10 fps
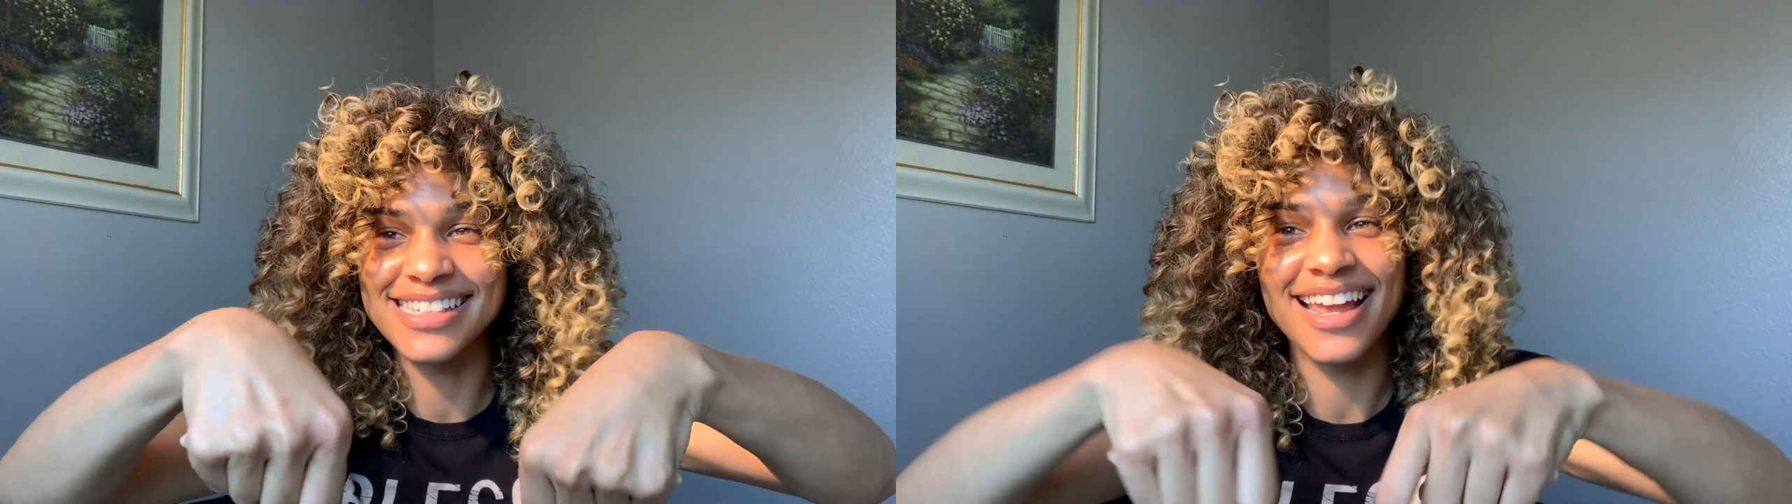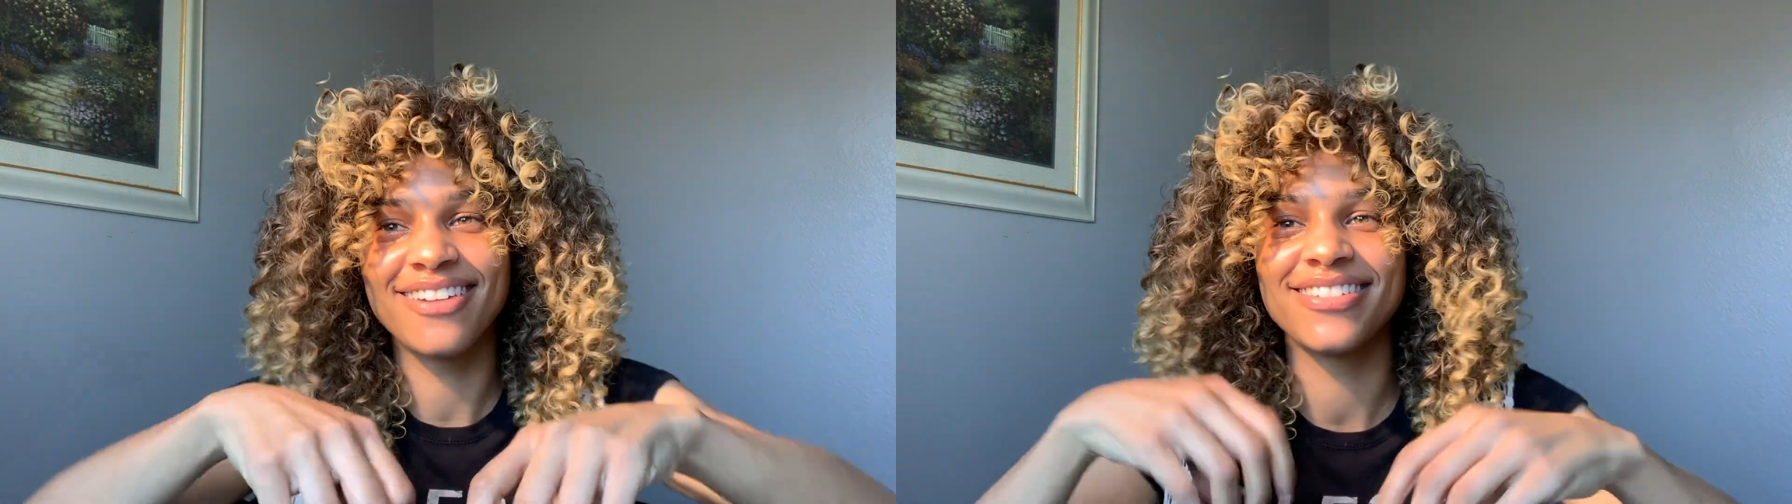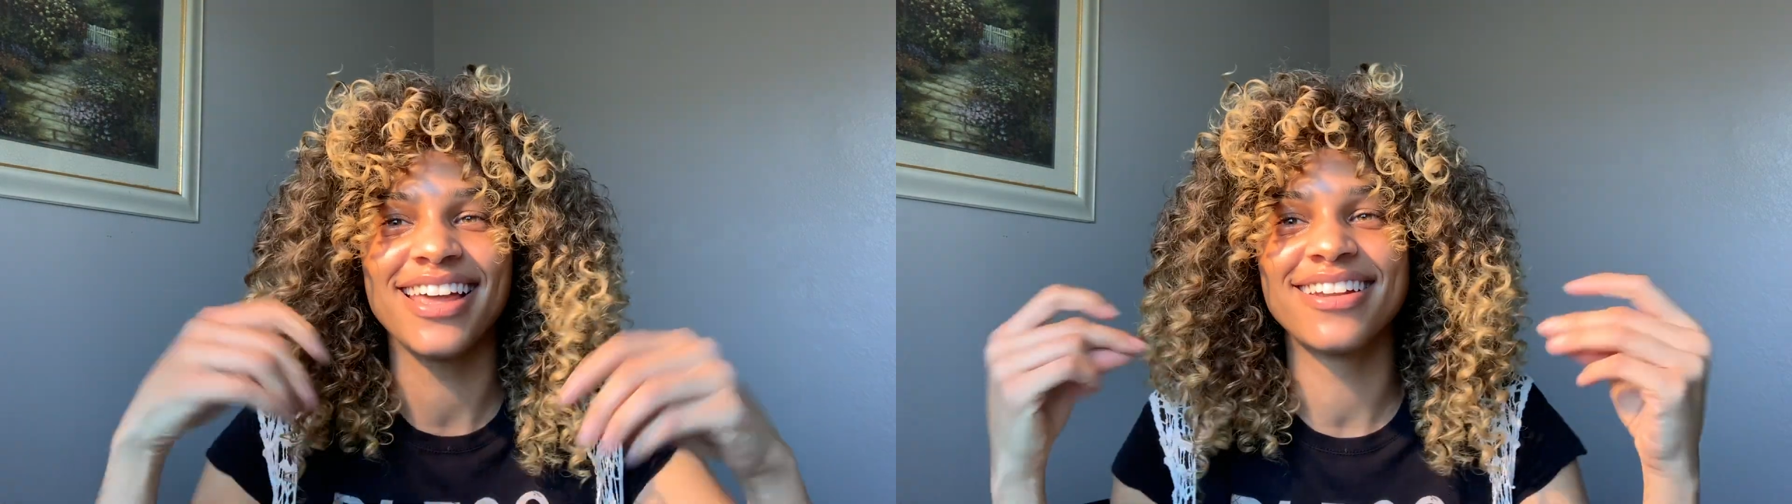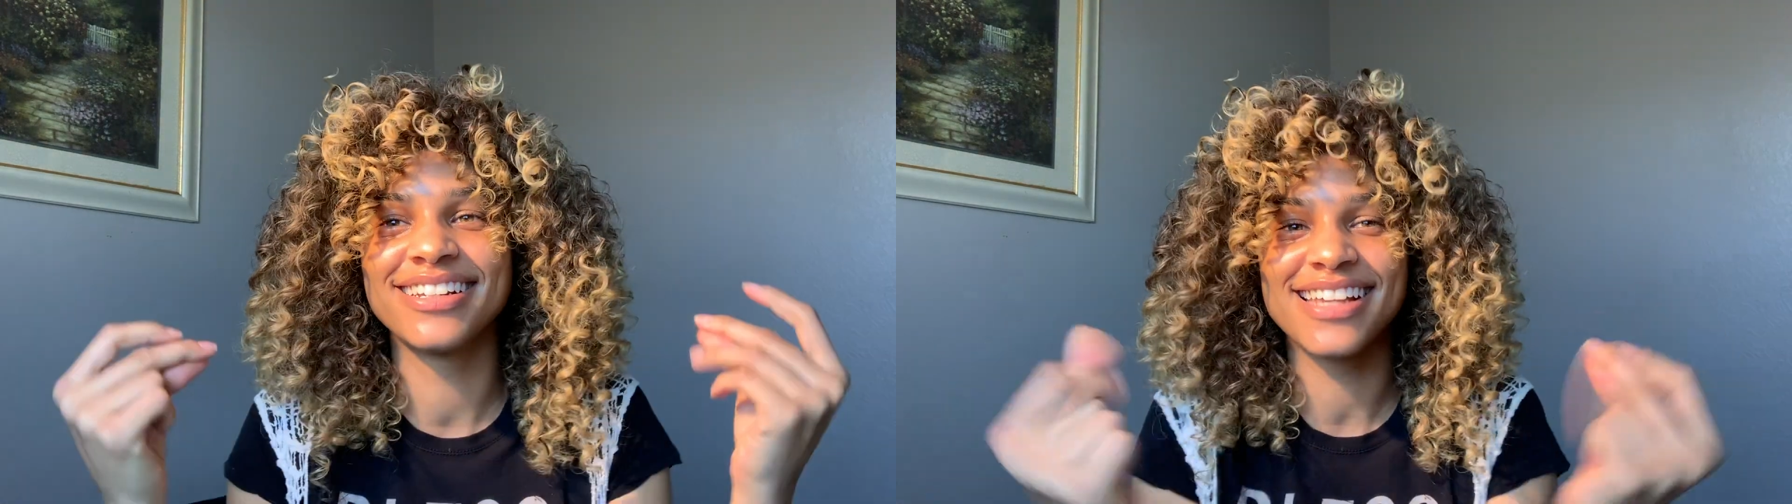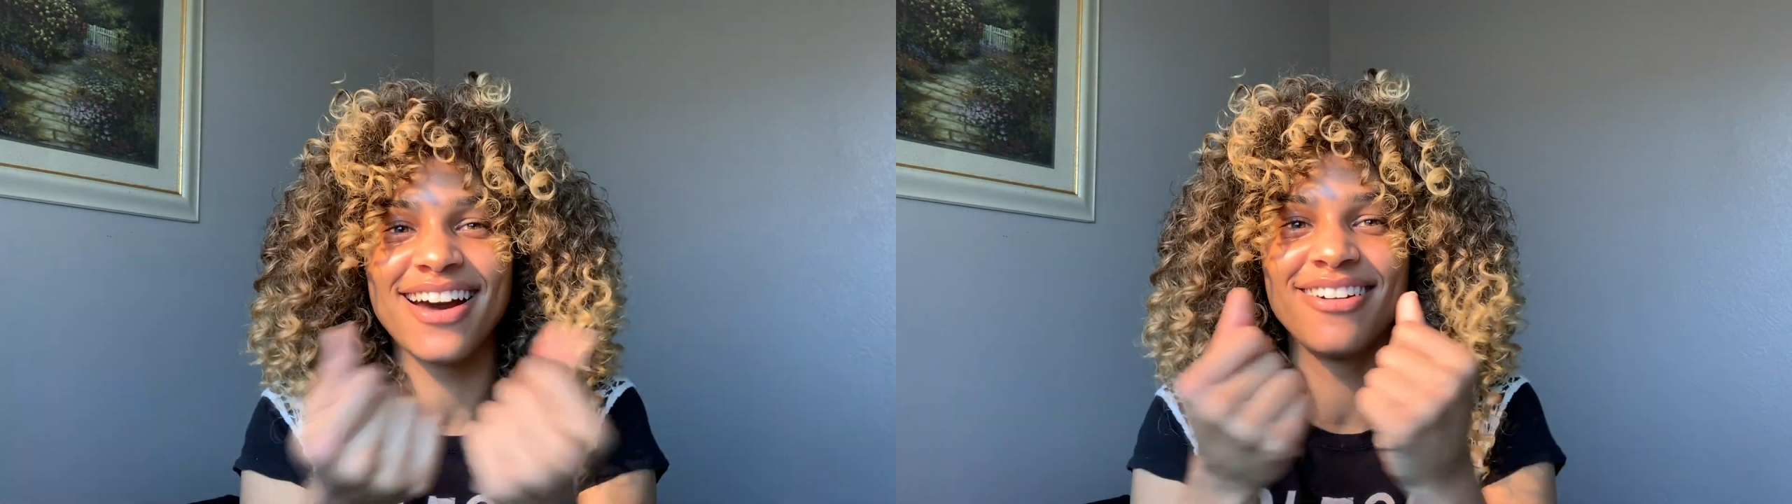like, without
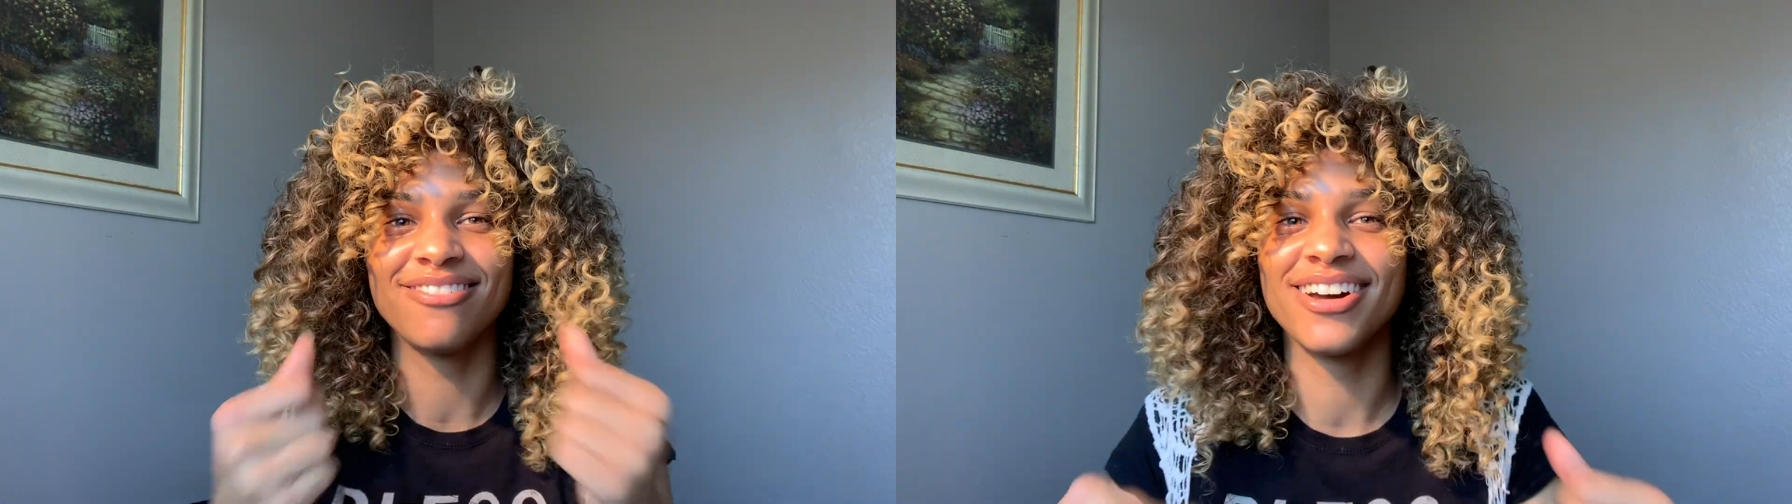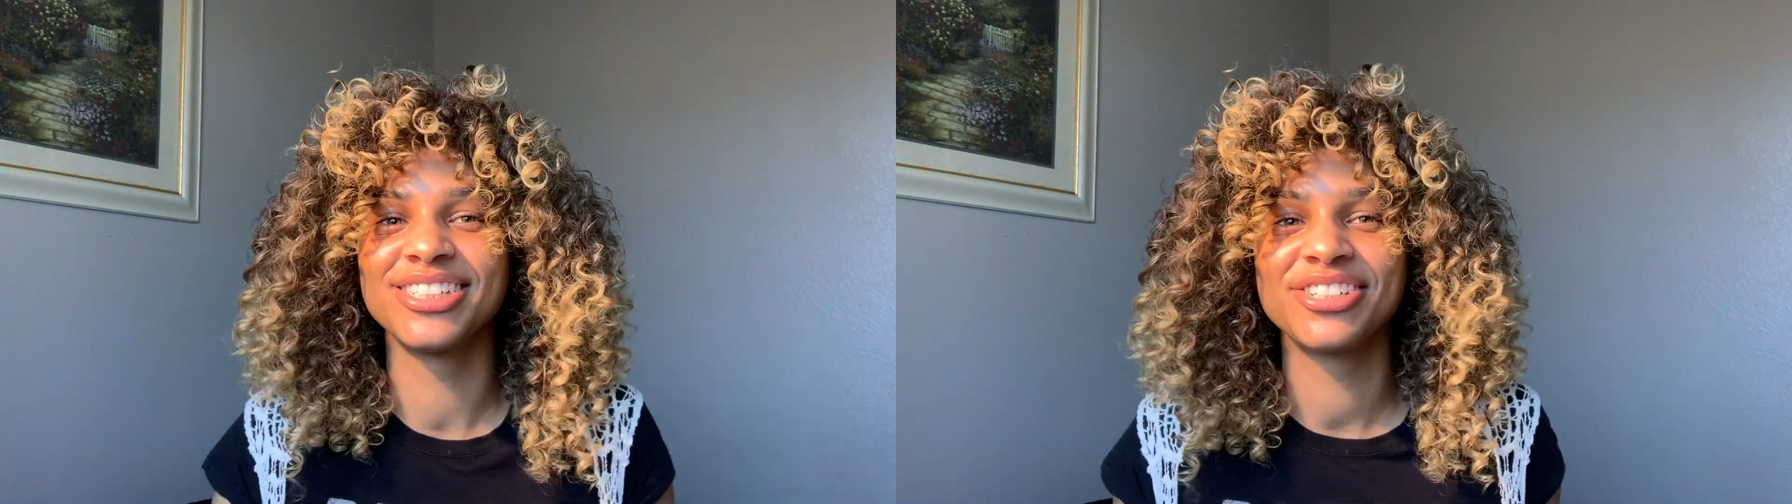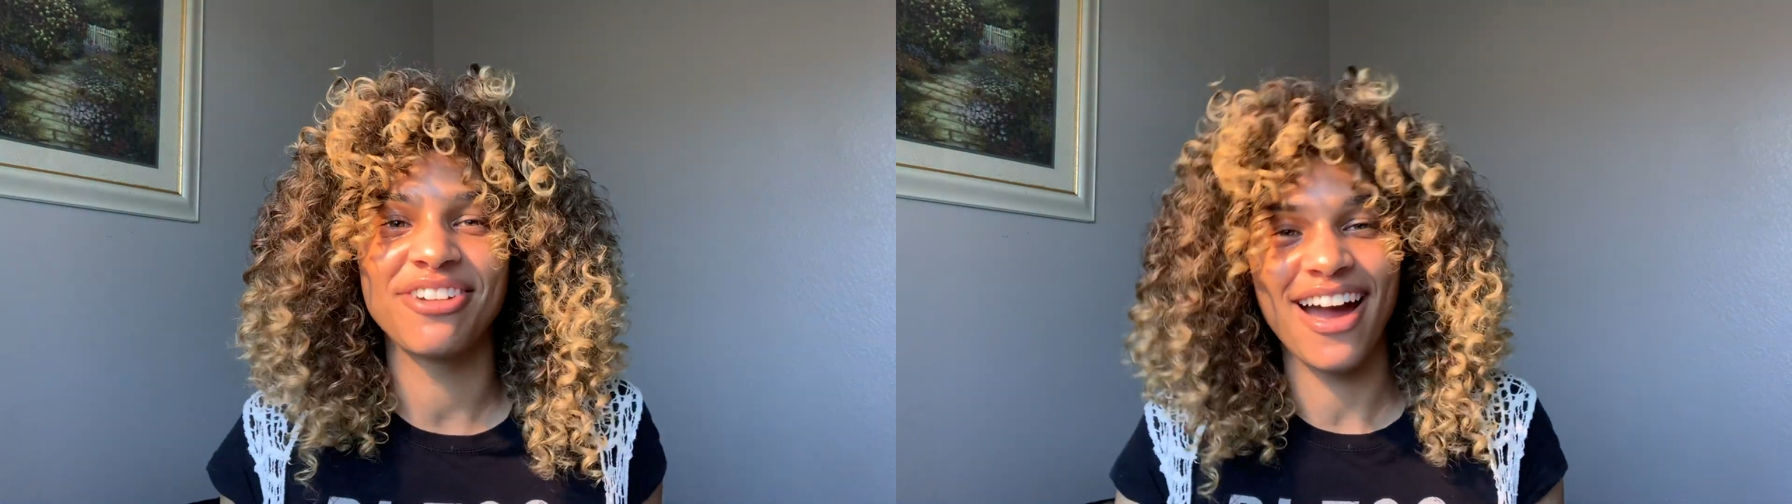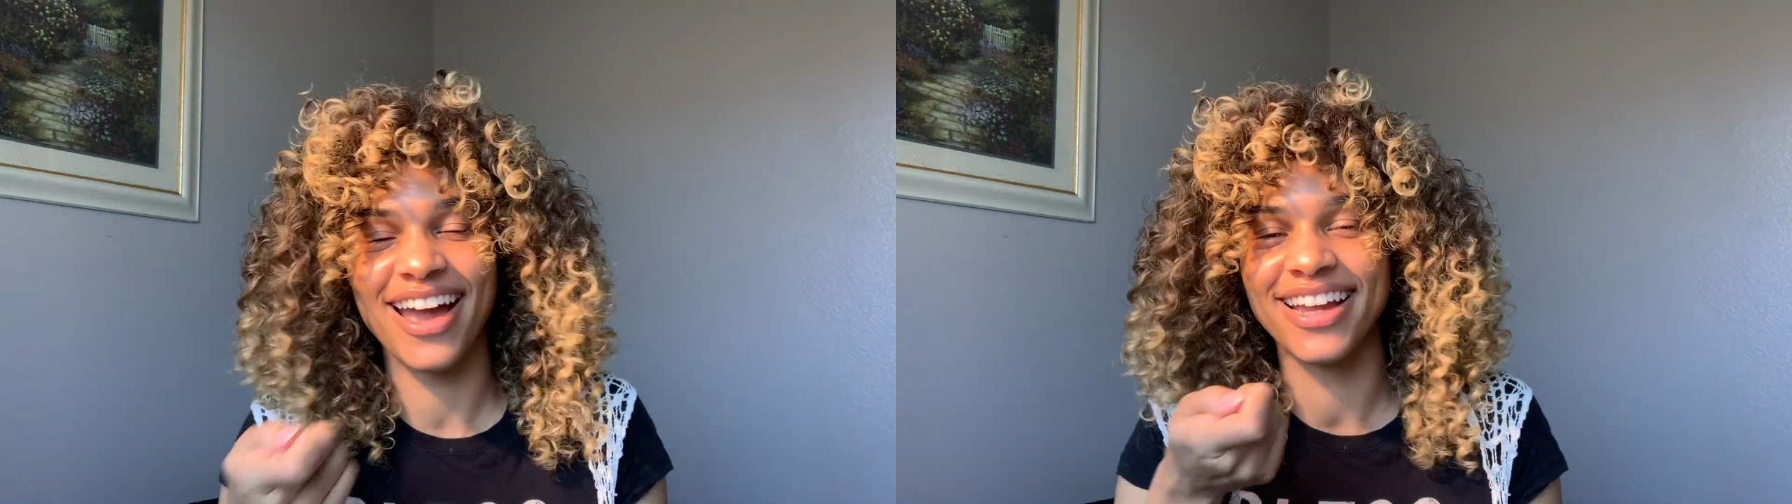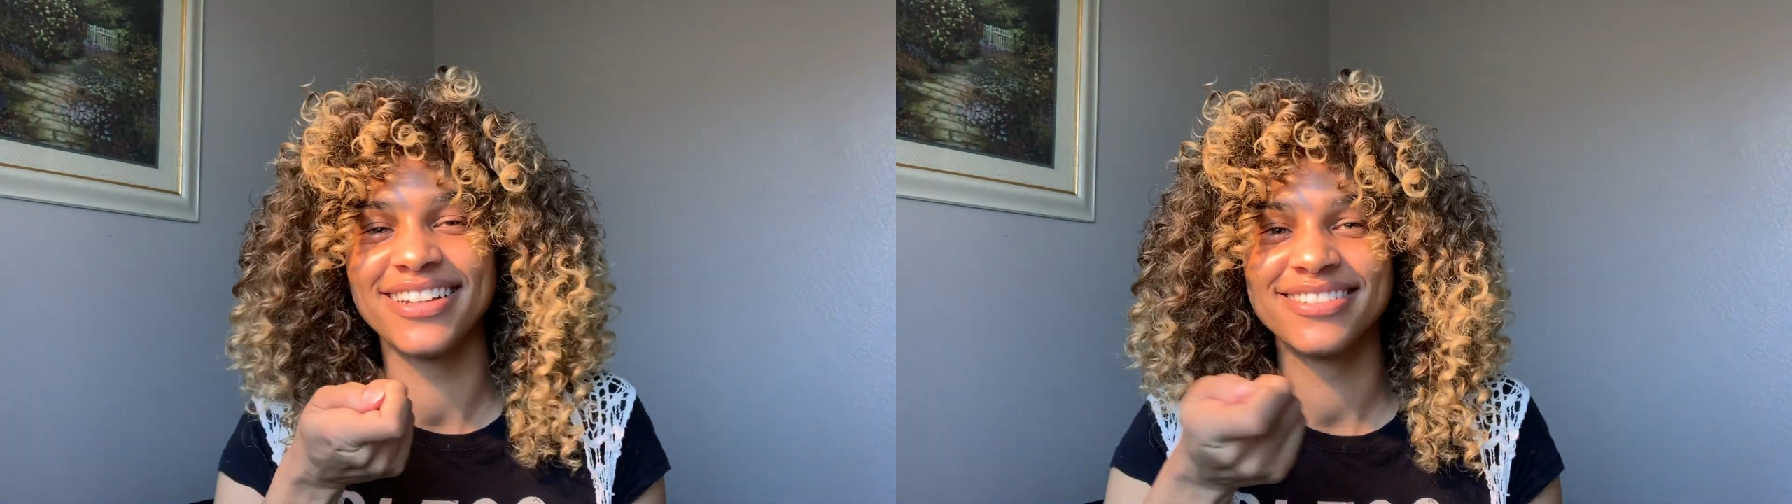a doubt, one
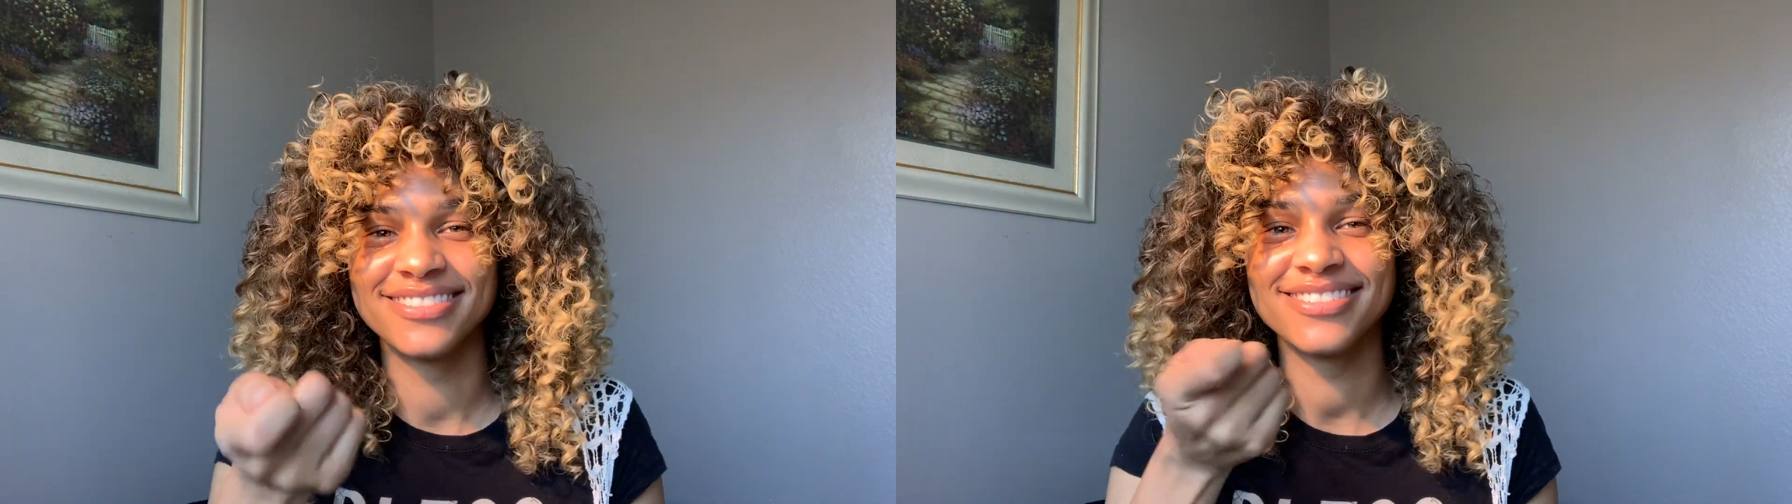try.